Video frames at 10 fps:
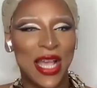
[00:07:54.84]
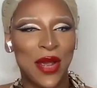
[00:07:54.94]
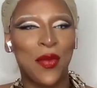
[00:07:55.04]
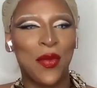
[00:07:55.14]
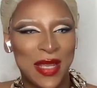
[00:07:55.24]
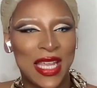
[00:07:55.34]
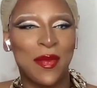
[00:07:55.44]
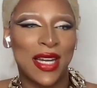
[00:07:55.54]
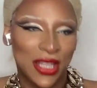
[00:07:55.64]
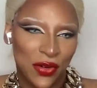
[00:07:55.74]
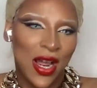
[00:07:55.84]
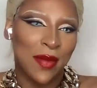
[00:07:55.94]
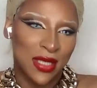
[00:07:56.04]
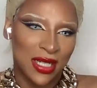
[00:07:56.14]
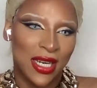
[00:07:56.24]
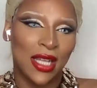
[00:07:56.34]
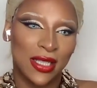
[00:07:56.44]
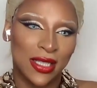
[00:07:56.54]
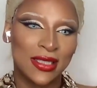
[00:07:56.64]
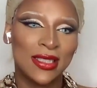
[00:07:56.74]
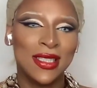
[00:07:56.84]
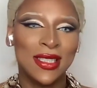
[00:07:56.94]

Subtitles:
to say, we're going to be committing the crimes together.